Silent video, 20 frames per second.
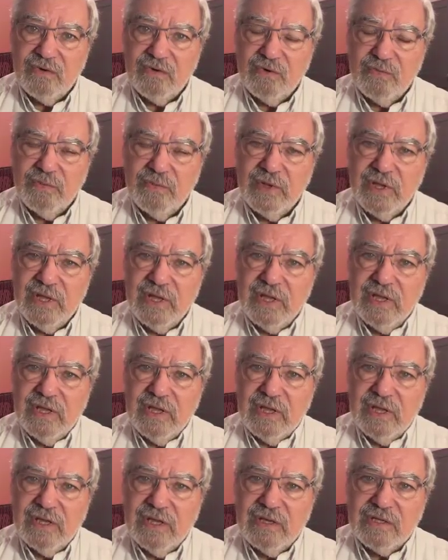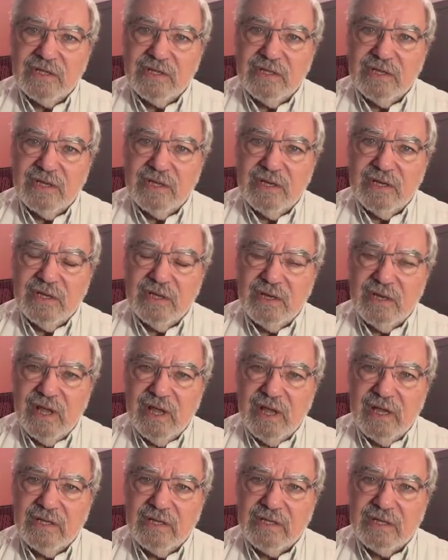group is the
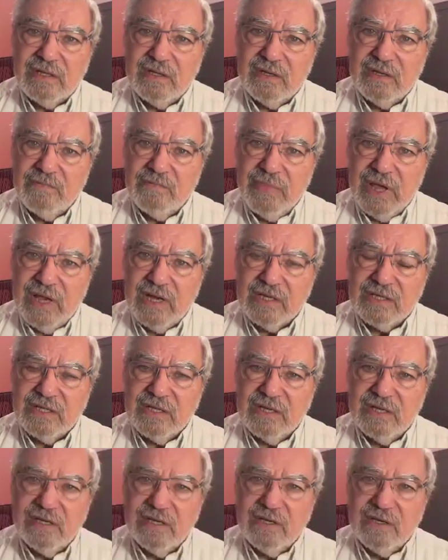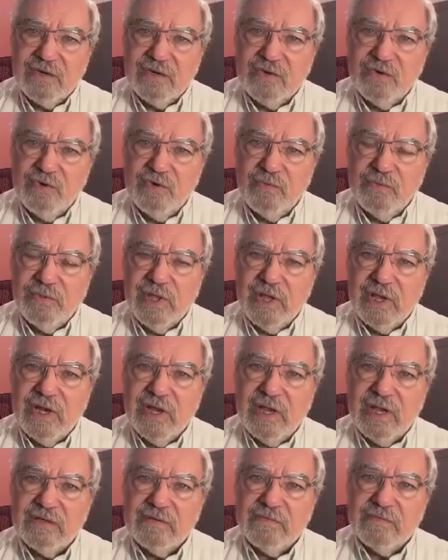last Palestinian group that
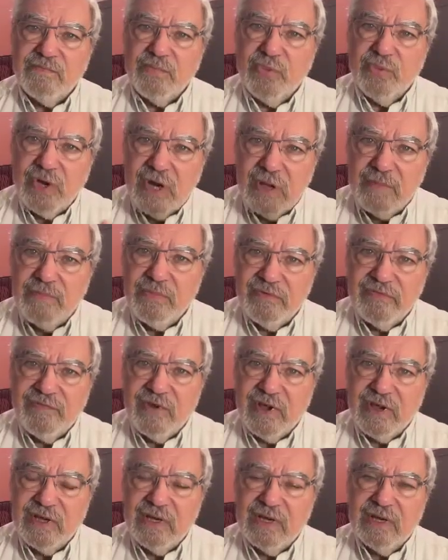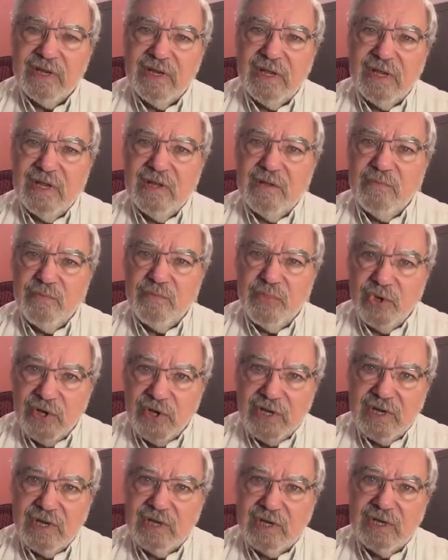has put up a fight
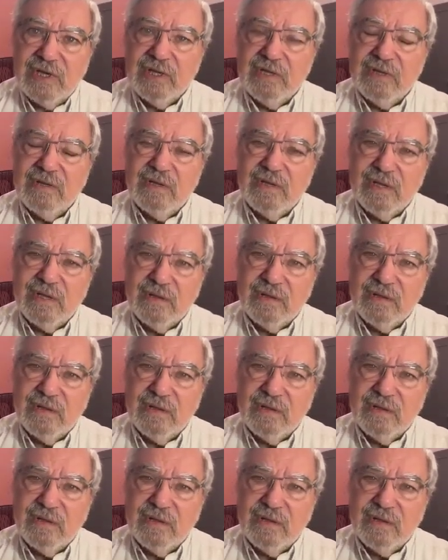politically,